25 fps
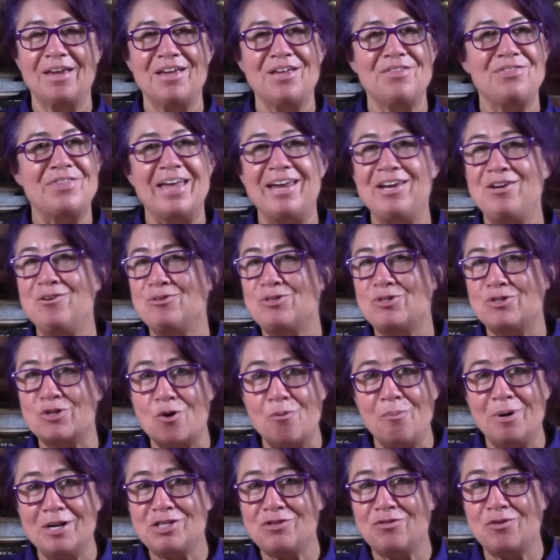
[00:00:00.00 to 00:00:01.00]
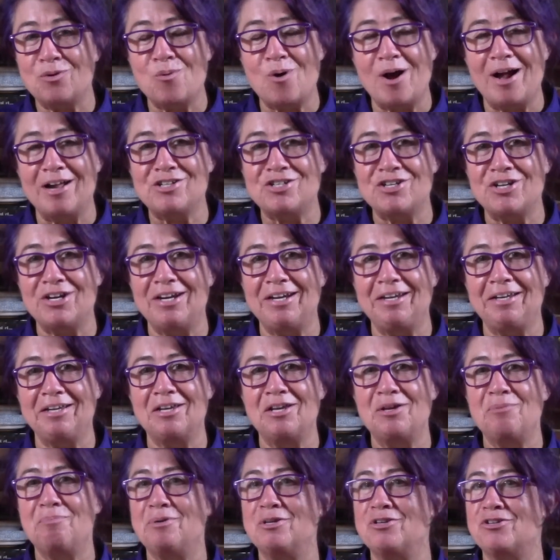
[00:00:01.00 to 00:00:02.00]
Thank you so much for
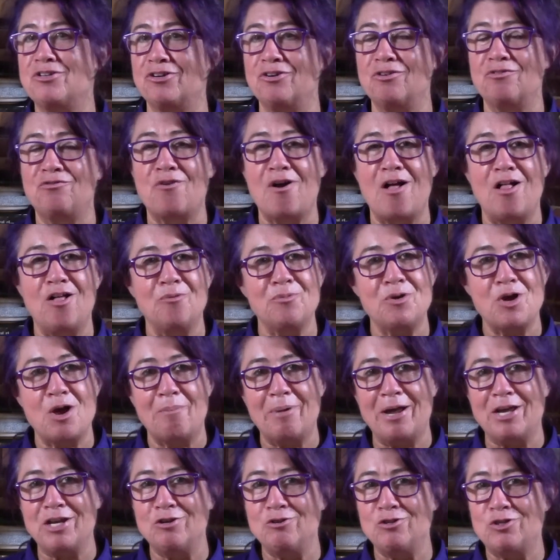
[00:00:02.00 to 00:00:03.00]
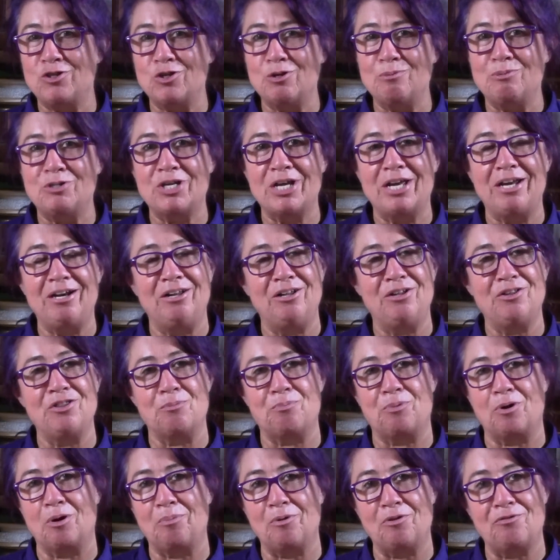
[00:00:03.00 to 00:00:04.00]
watching. Be sure to follow me on my YouTube channel, The
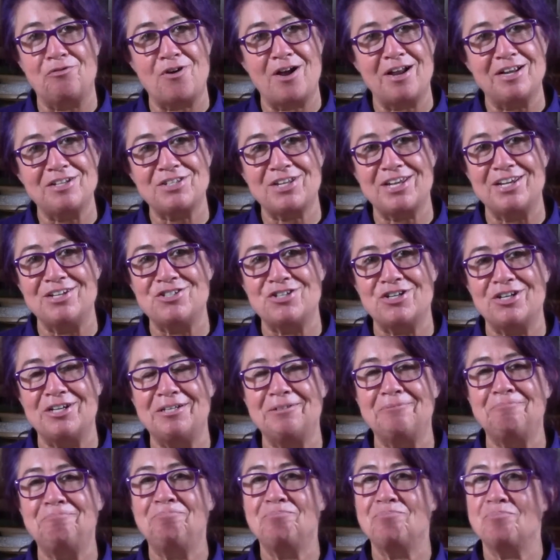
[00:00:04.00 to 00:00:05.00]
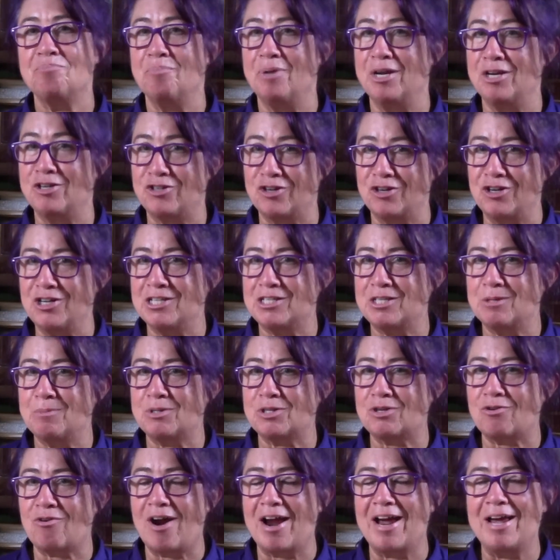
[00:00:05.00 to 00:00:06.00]
Purple Fox Kitchen. Make sure you
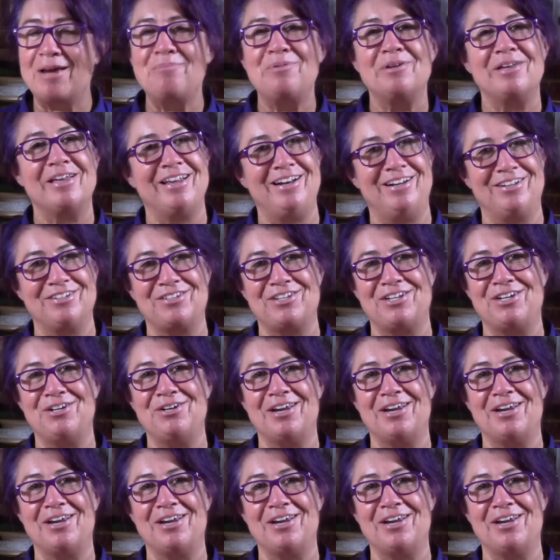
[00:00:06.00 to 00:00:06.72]
subscribe, and I'll see you